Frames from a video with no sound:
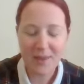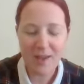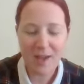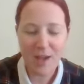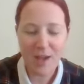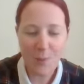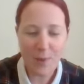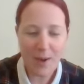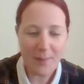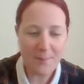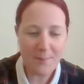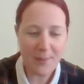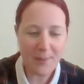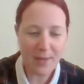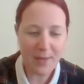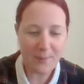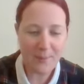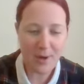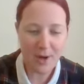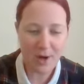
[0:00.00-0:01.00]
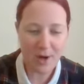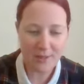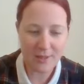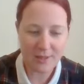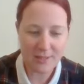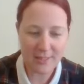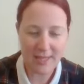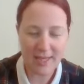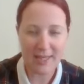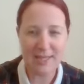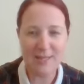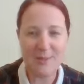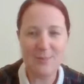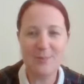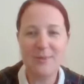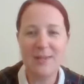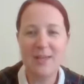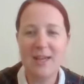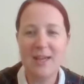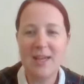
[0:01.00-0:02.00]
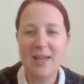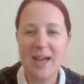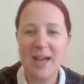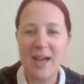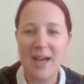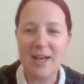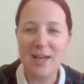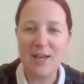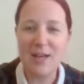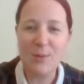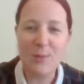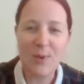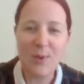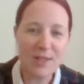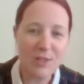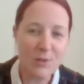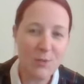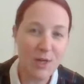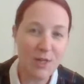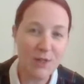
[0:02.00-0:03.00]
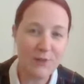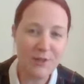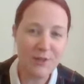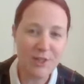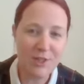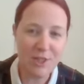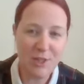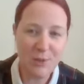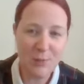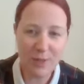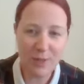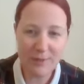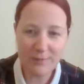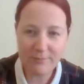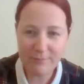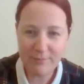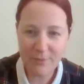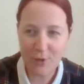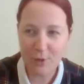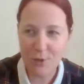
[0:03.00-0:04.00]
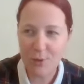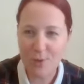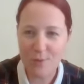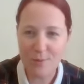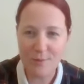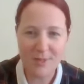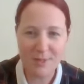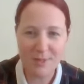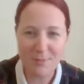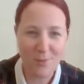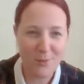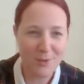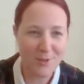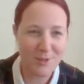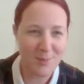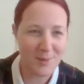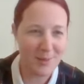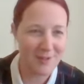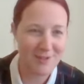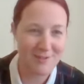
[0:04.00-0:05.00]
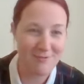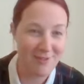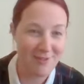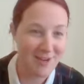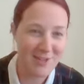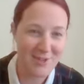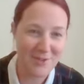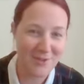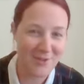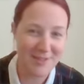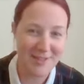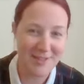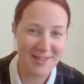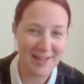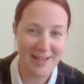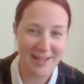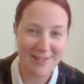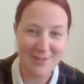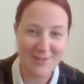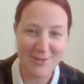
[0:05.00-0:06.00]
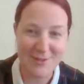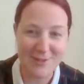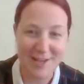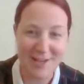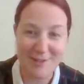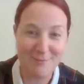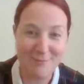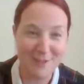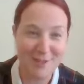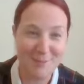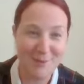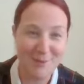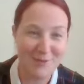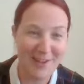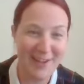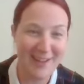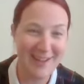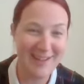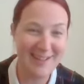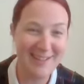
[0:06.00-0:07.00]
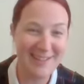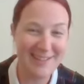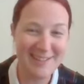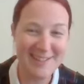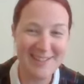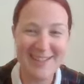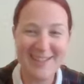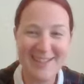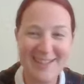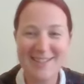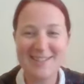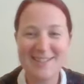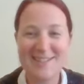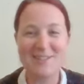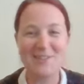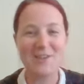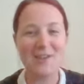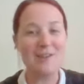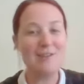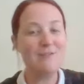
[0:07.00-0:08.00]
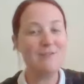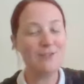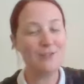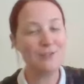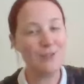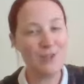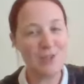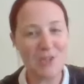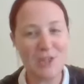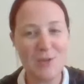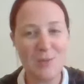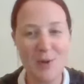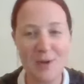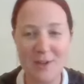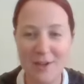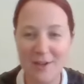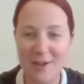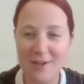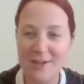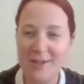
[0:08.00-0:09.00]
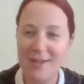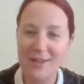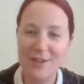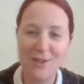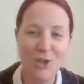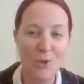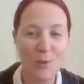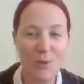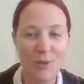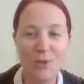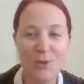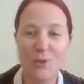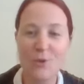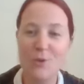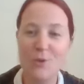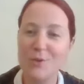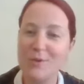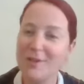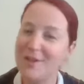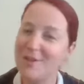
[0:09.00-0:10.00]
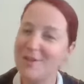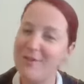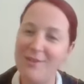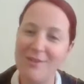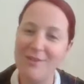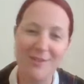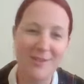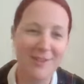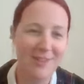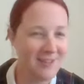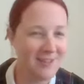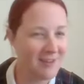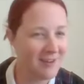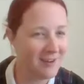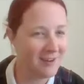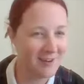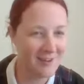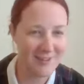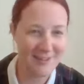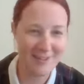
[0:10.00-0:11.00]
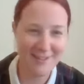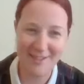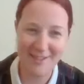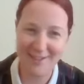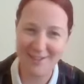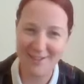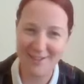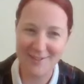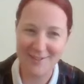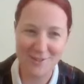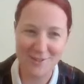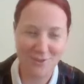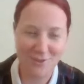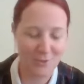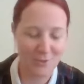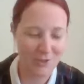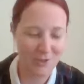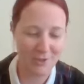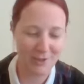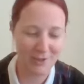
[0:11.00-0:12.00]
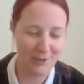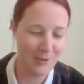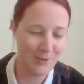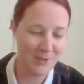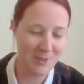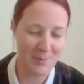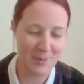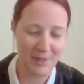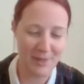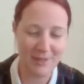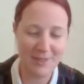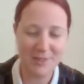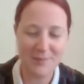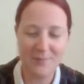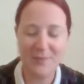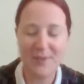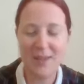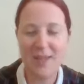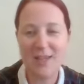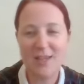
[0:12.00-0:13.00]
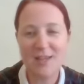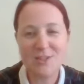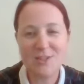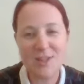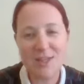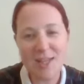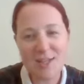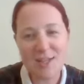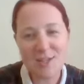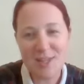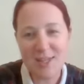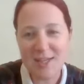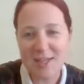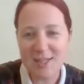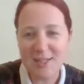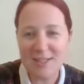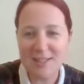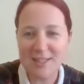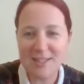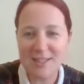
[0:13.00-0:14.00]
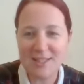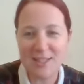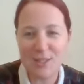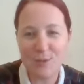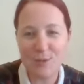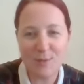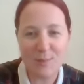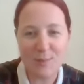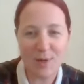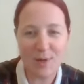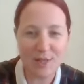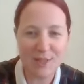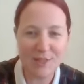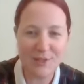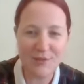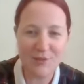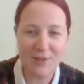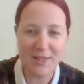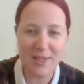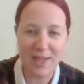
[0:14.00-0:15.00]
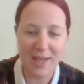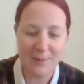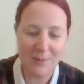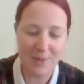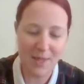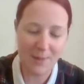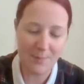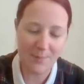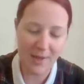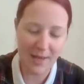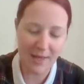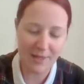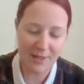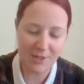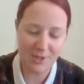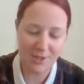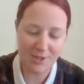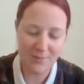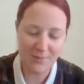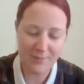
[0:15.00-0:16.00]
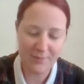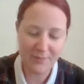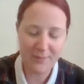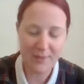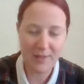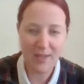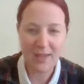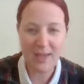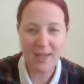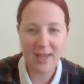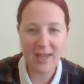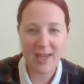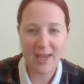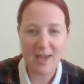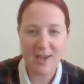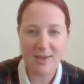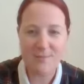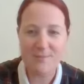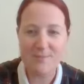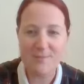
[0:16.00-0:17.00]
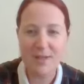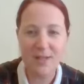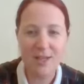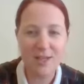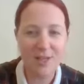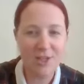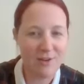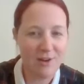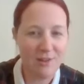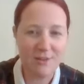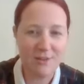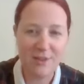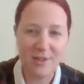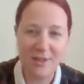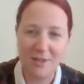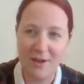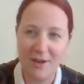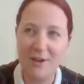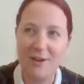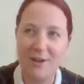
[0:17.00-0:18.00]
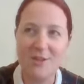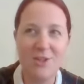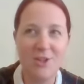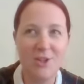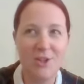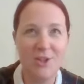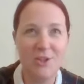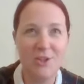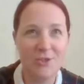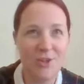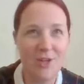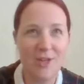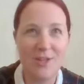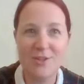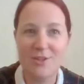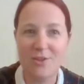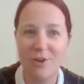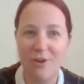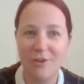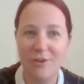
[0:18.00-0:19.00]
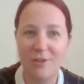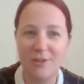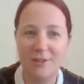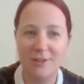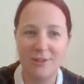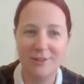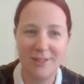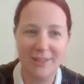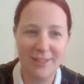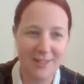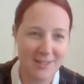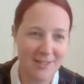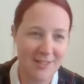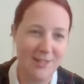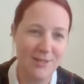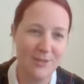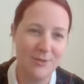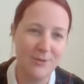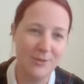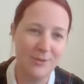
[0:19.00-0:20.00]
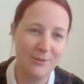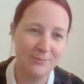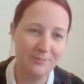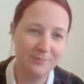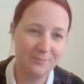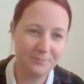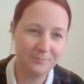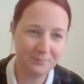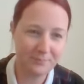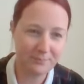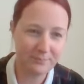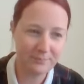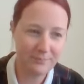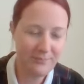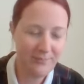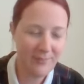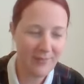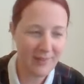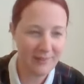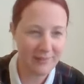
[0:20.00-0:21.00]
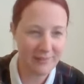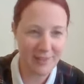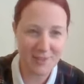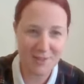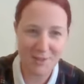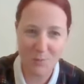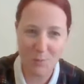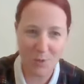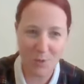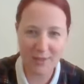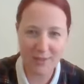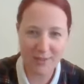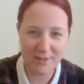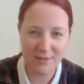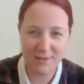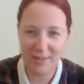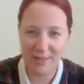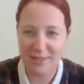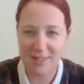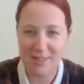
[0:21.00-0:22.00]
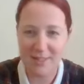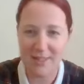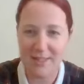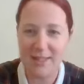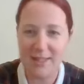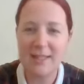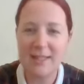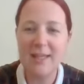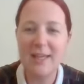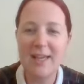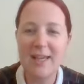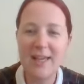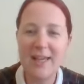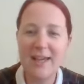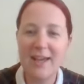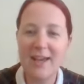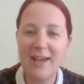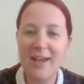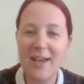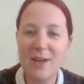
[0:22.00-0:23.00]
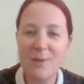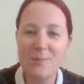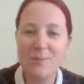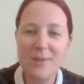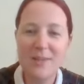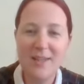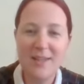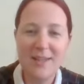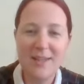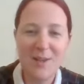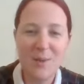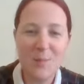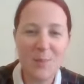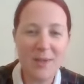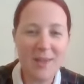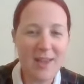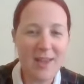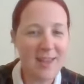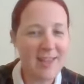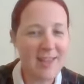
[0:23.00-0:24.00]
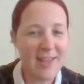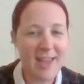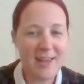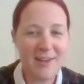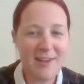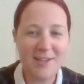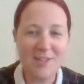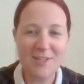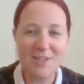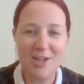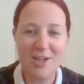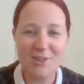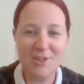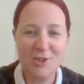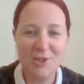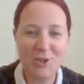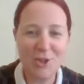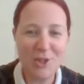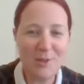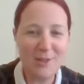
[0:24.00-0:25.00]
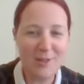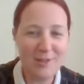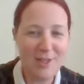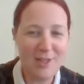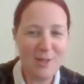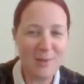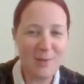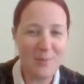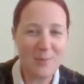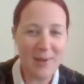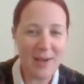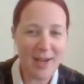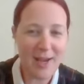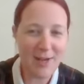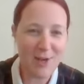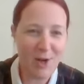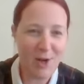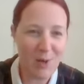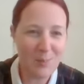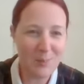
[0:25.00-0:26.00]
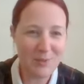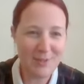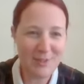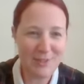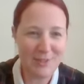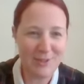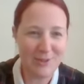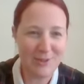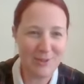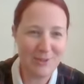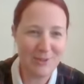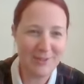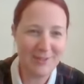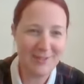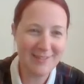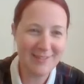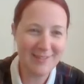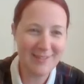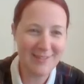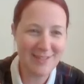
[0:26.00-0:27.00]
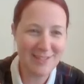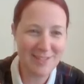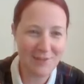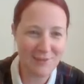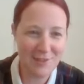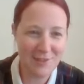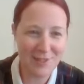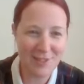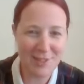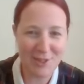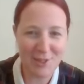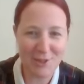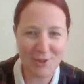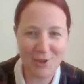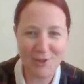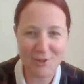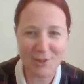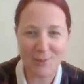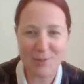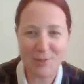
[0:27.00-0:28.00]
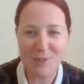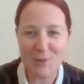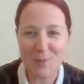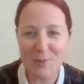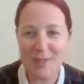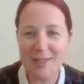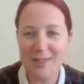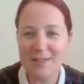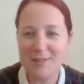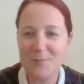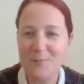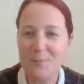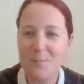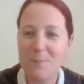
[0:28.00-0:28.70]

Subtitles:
I went back part-time and I went to work for G1, who owns most of the bars and restaurants in Glasgow and Edinburgh, to be fair. So even if you don't know who G1 are, you will know the Corinthian, Arta, Social, loads of bars. So I did there and did sales and marketing for them, and then I managed Corinthian, Arta, Trades Hall, the casino, did some work in the estate. But again, I started creeping back up to the 70 odd hours a week,